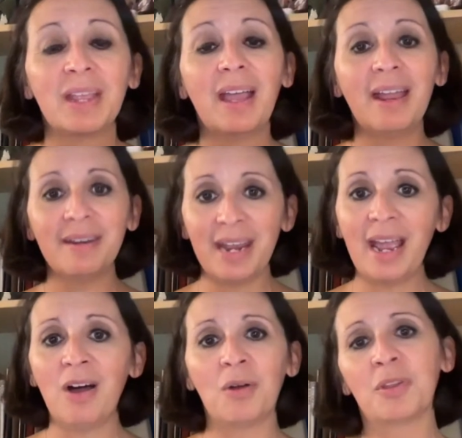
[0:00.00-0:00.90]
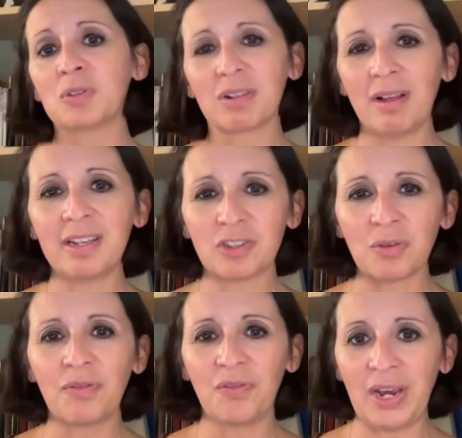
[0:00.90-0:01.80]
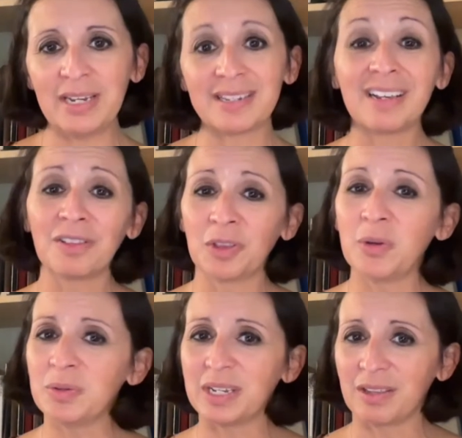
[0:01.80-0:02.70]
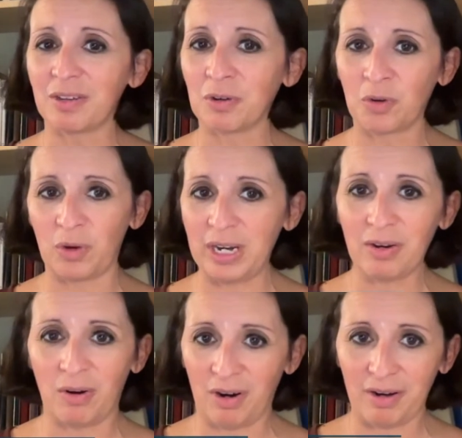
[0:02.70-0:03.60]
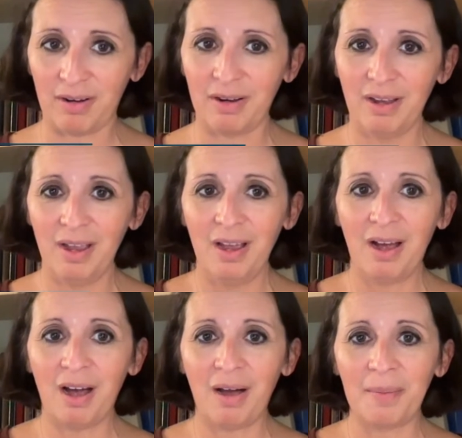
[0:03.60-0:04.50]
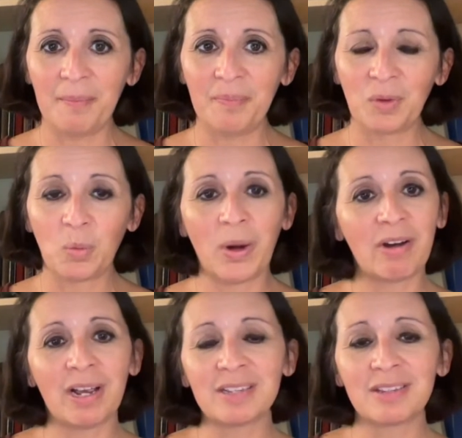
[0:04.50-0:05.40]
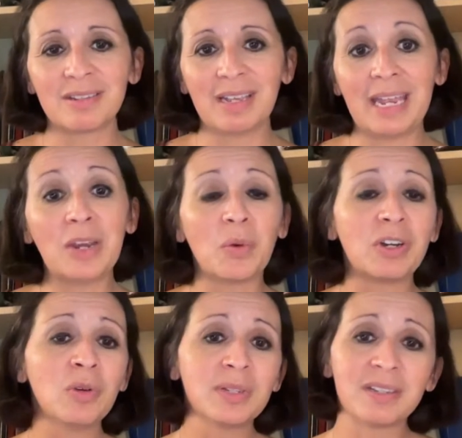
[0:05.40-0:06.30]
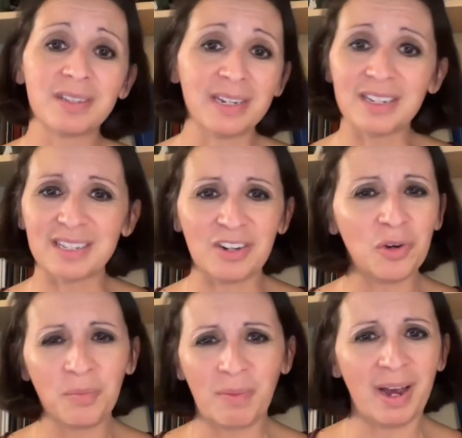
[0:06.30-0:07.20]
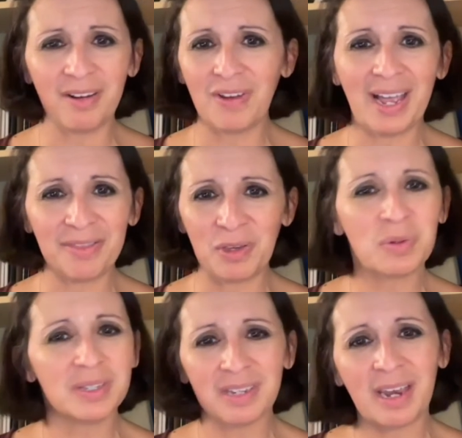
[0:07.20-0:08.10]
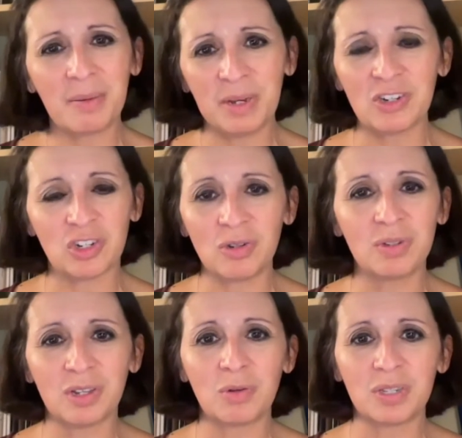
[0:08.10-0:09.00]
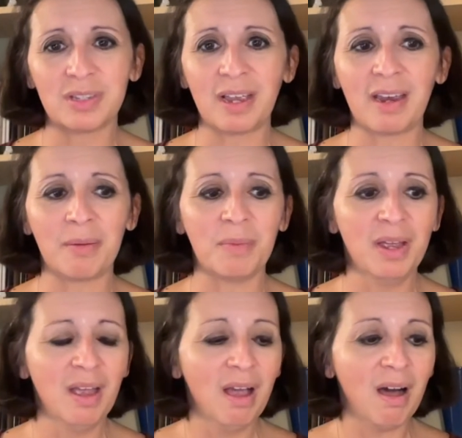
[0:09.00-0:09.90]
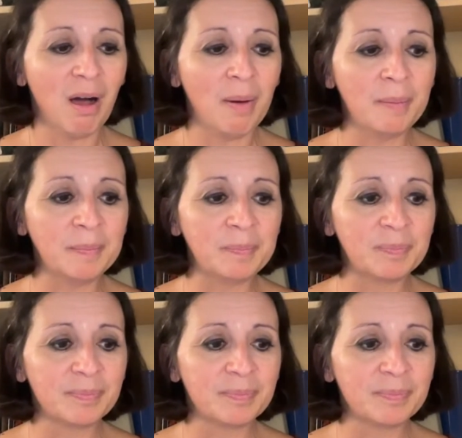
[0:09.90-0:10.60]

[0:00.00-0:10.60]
And now those clients are facing losing their green card. Whereas anyone who's a citizen who might have had those same issues, those same um,